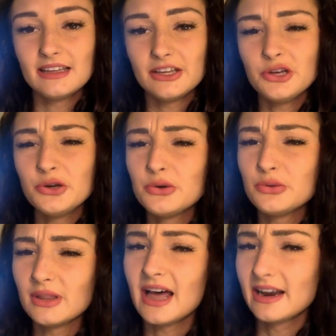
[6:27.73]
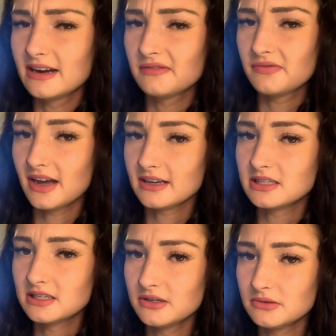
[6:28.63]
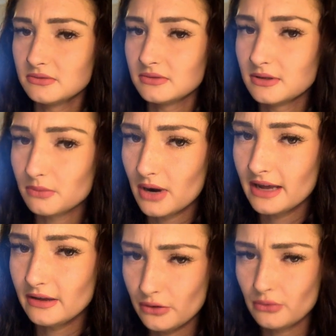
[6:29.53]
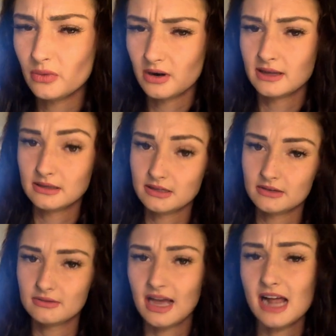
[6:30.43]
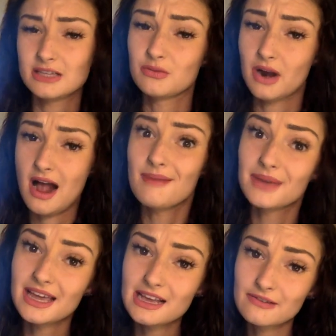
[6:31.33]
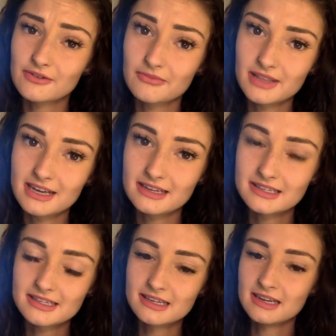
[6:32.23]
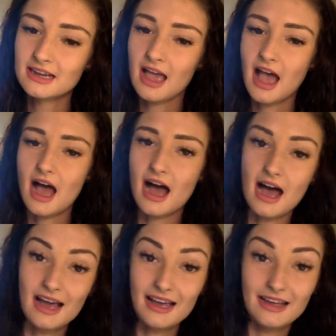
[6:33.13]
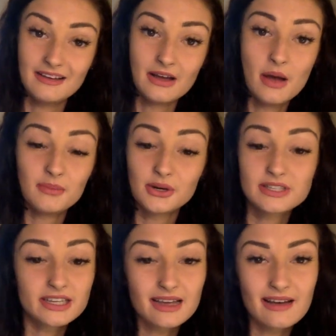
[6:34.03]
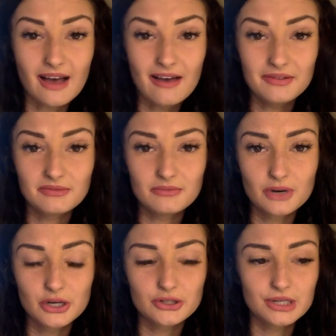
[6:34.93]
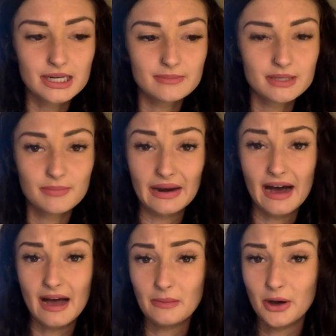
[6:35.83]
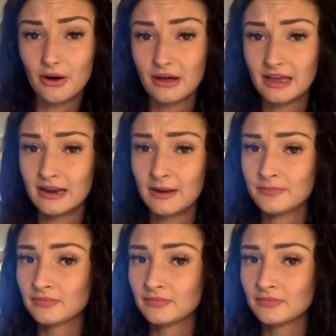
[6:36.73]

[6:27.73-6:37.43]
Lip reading: you let it affect you the way you want it to. That's what I'm getting from this. I personally have had weird dreams, but I'm on